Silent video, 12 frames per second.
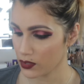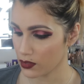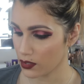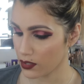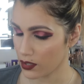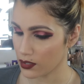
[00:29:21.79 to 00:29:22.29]

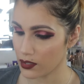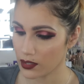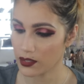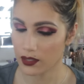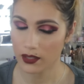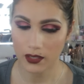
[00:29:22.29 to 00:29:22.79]
Just gonna
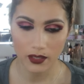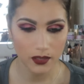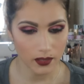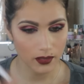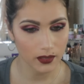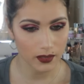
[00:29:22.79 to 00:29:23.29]

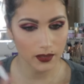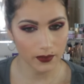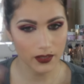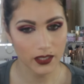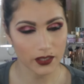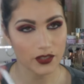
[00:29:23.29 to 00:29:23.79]

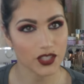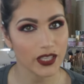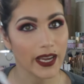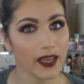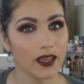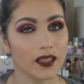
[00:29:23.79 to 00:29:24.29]
give it a little
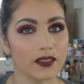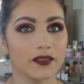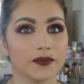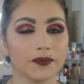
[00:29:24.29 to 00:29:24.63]
shake.